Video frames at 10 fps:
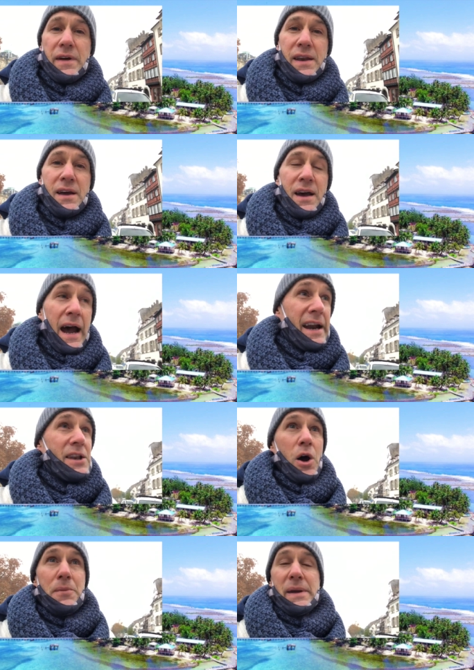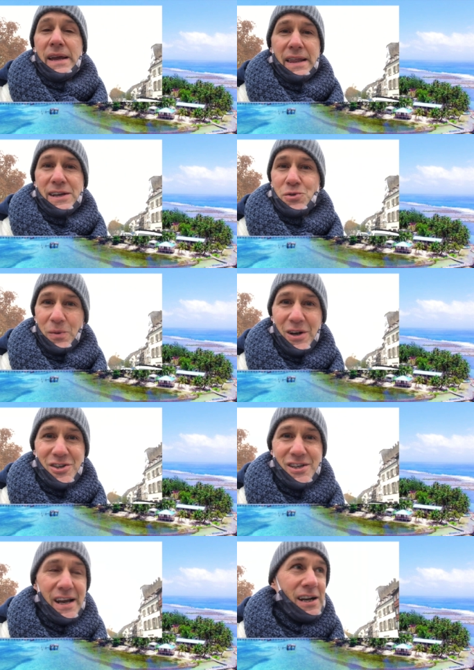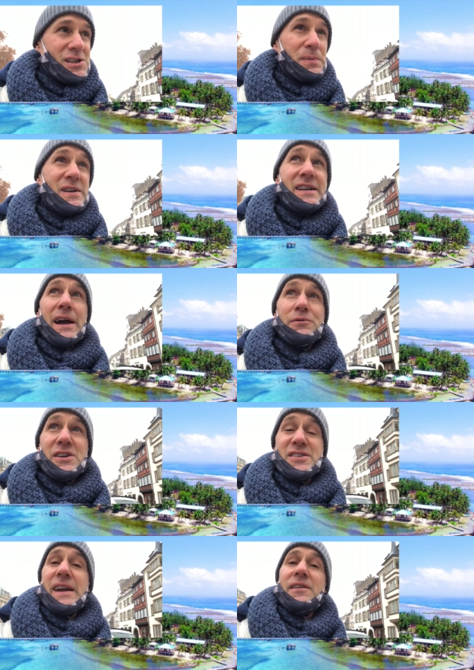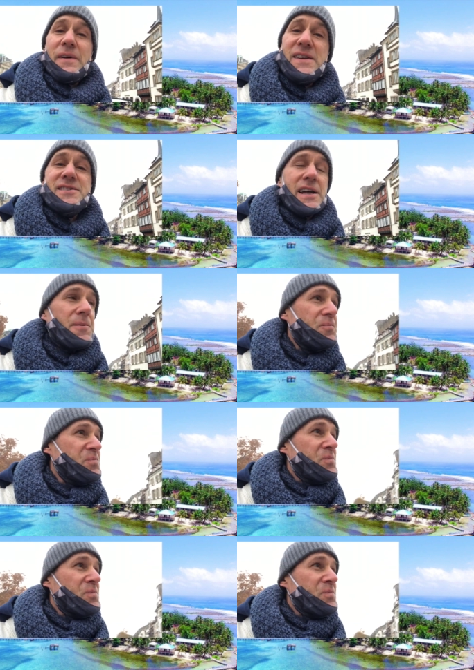And I didn't know I'd be getting into real estate, especially not real estate investing.